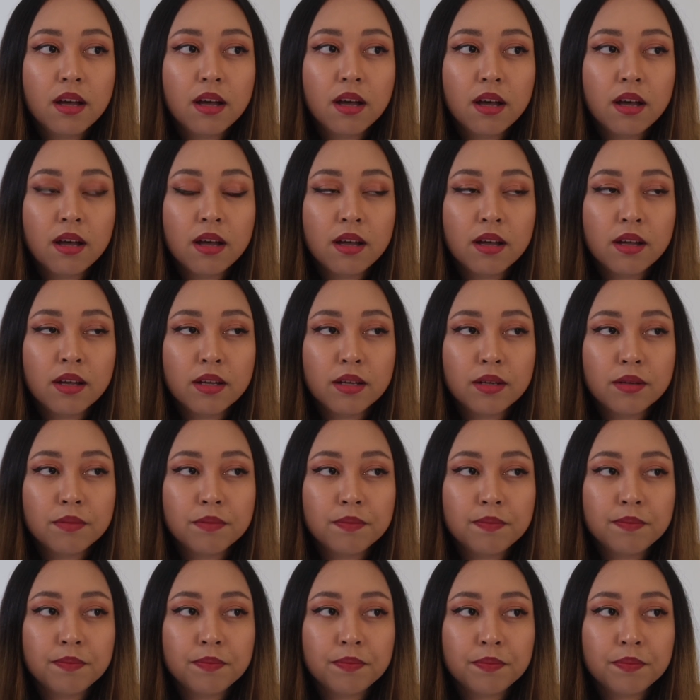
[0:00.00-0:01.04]

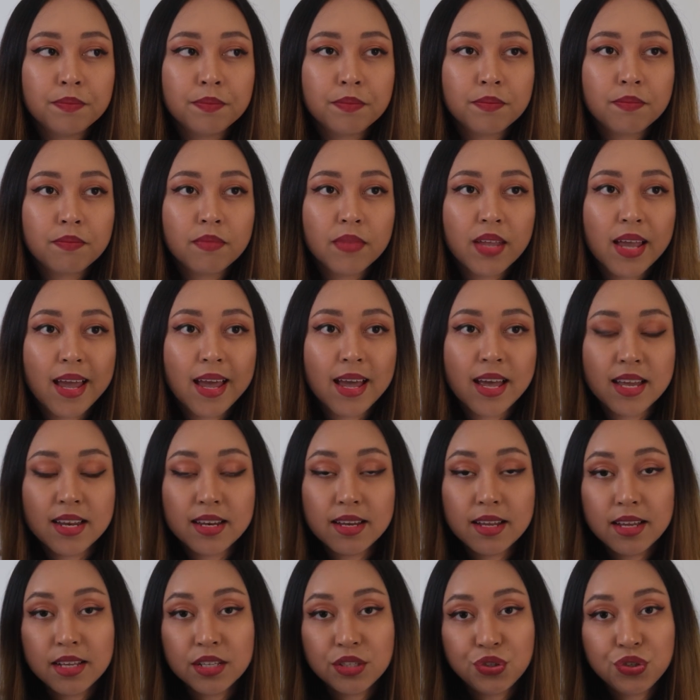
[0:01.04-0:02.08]
and
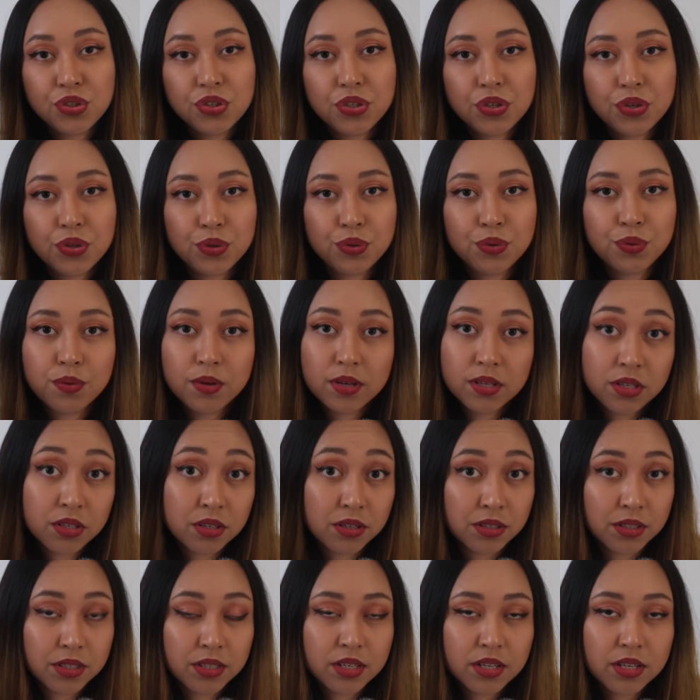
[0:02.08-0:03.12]
into
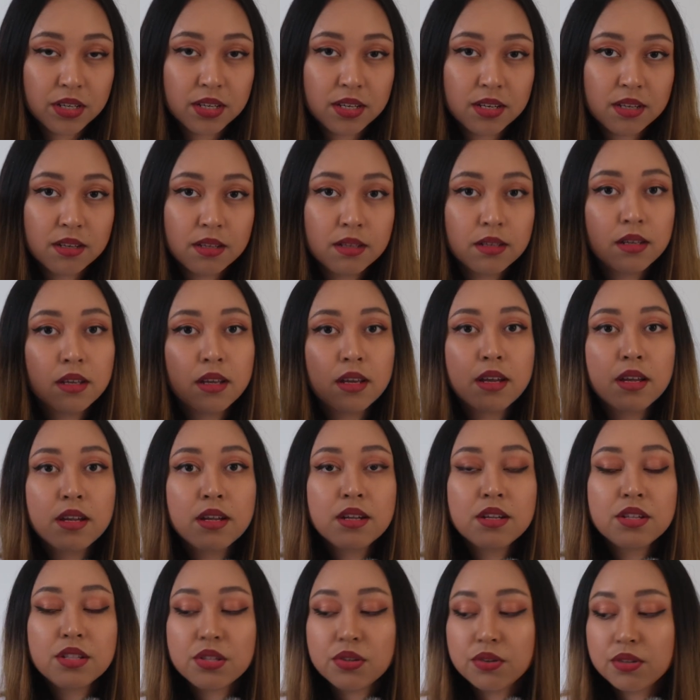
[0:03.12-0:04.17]
adulthood.
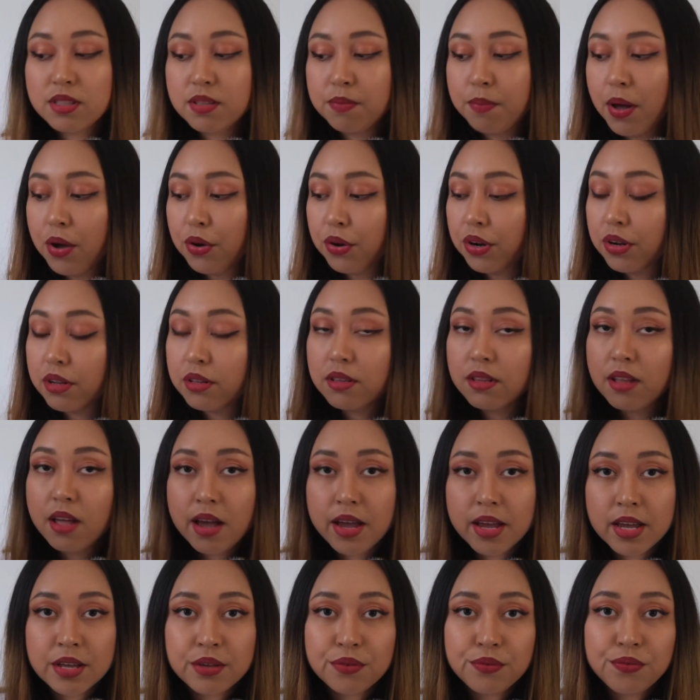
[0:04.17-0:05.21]
So it's about her
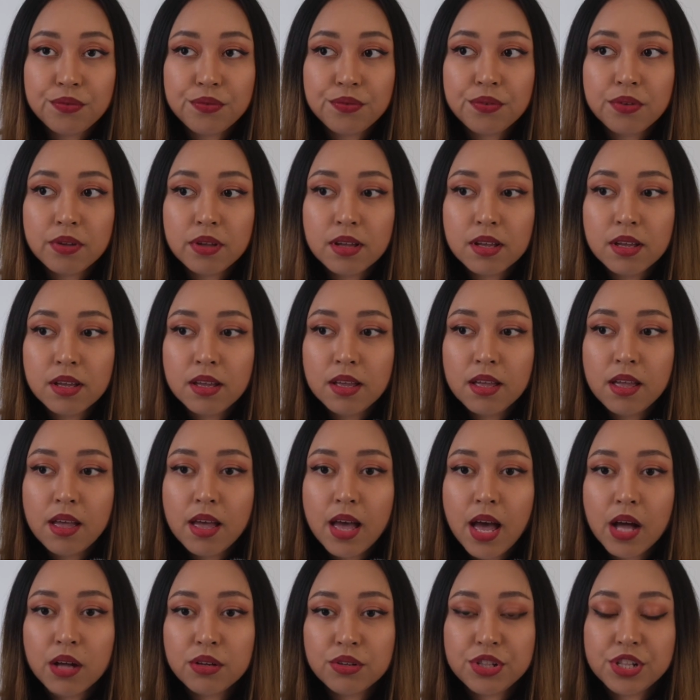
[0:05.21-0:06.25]
life,
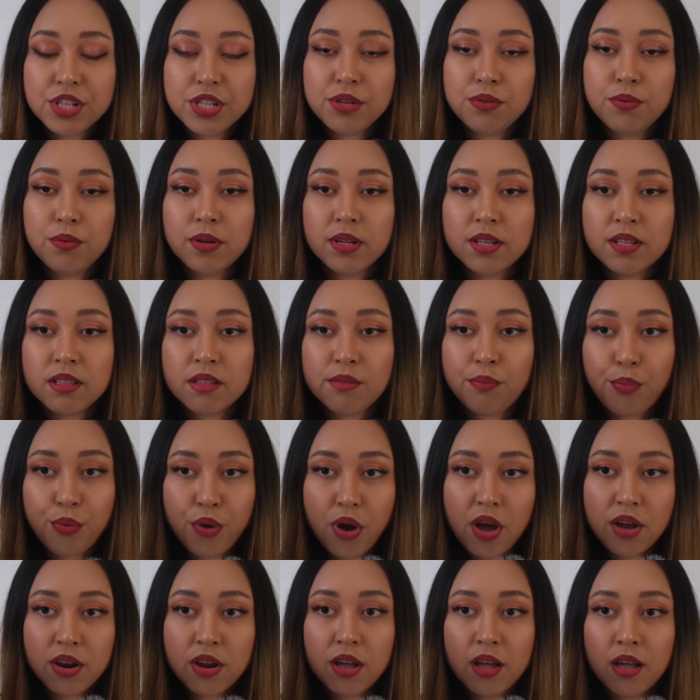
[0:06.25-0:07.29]
how she was
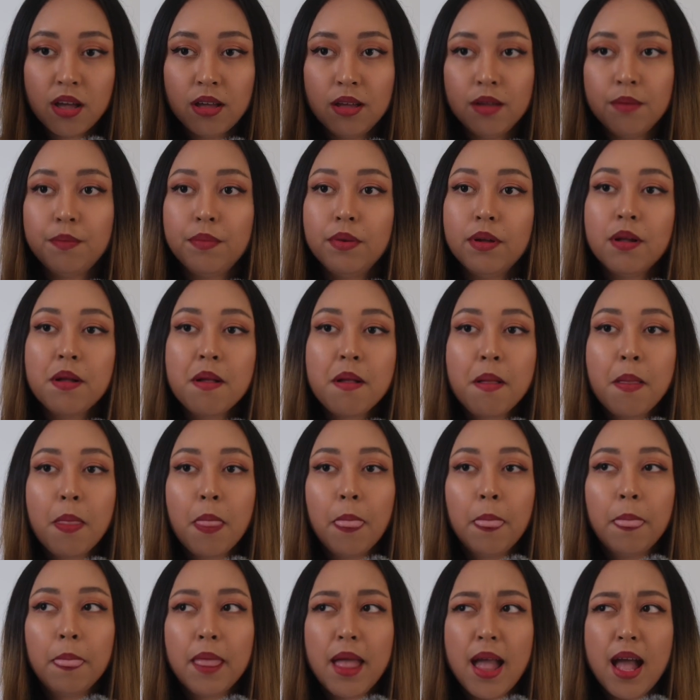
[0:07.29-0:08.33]
brought up,
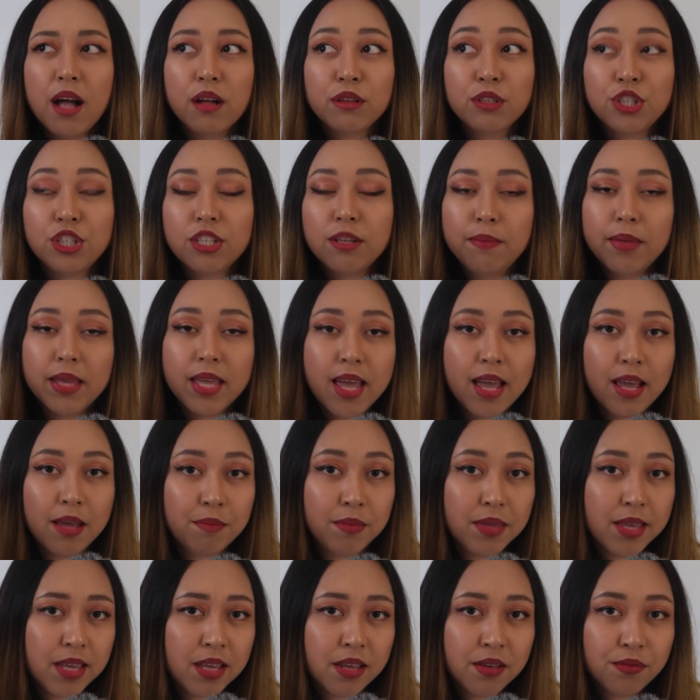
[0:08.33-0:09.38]
how she became
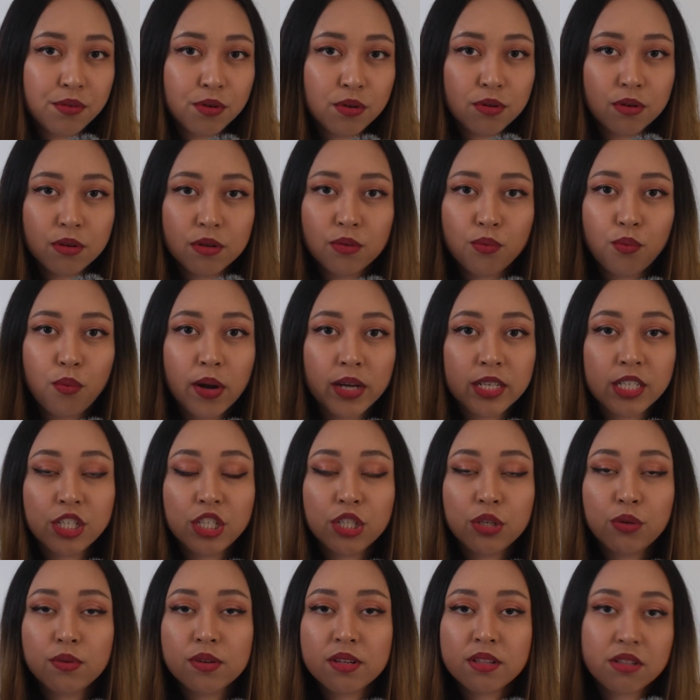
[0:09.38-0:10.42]
evil, why she
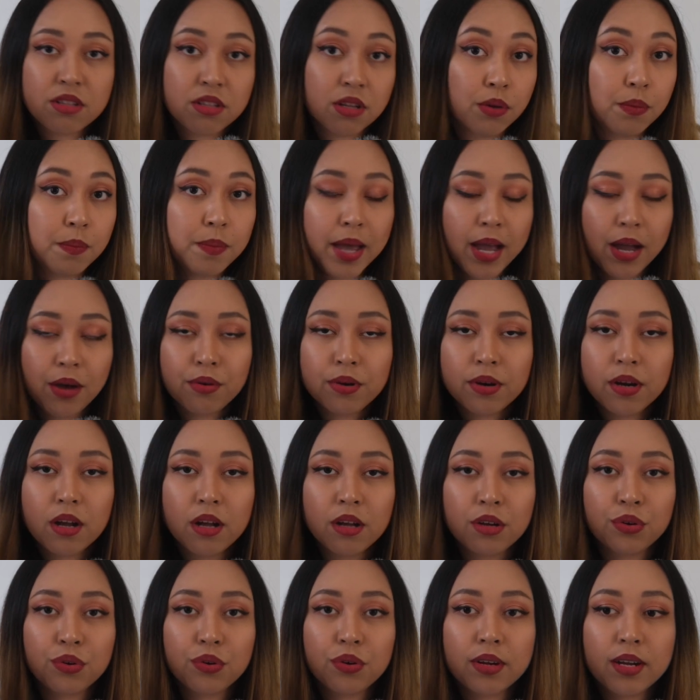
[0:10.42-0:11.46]
was so power
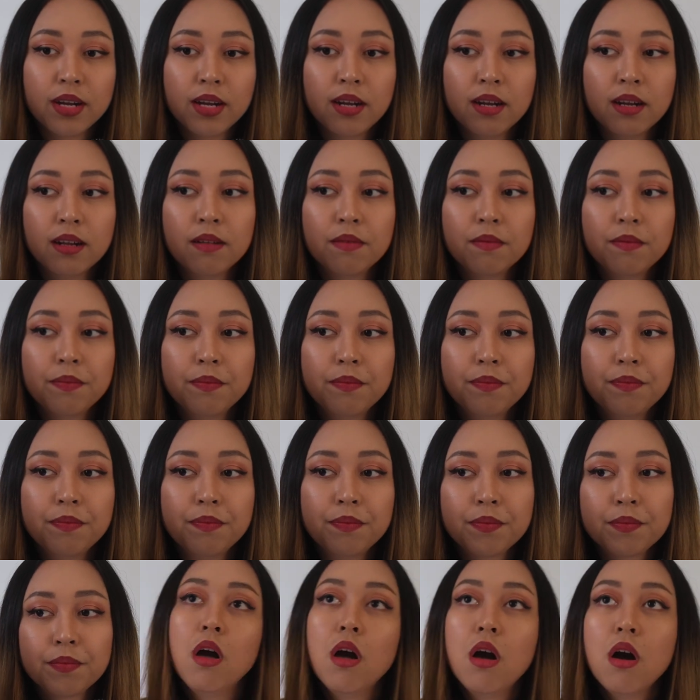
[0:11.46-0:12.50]
hungry.
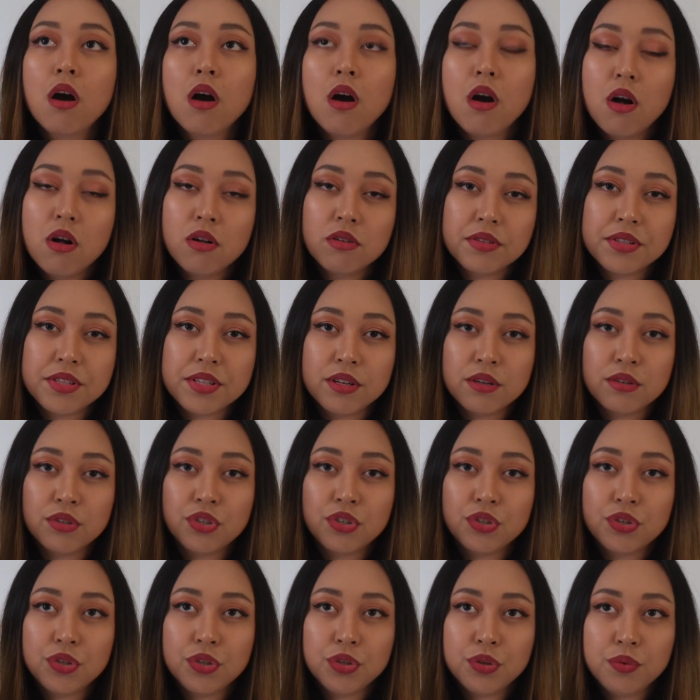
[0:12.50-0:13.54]
Also,
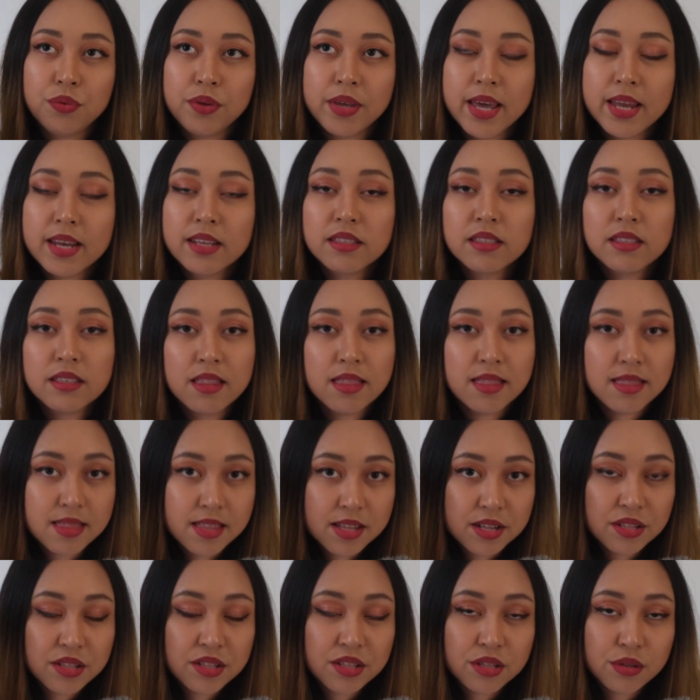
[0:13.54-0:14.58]
to get into
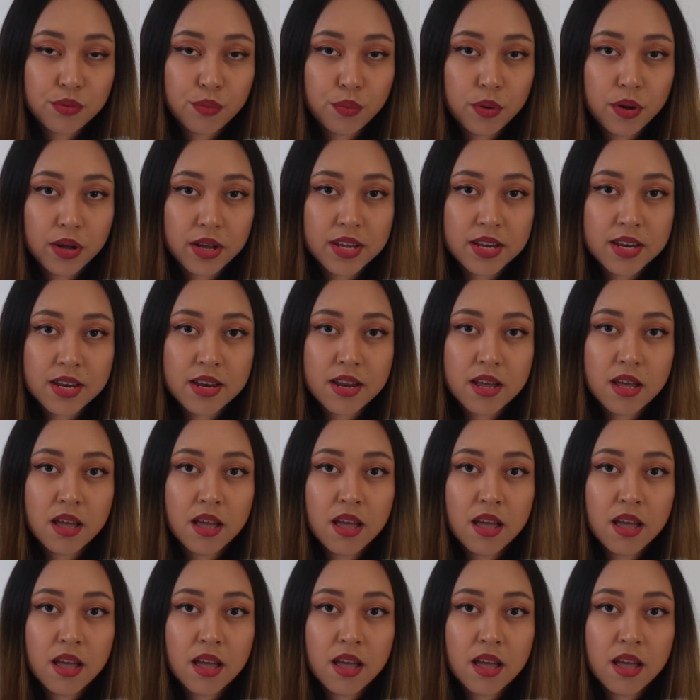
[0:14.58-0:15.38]
this one,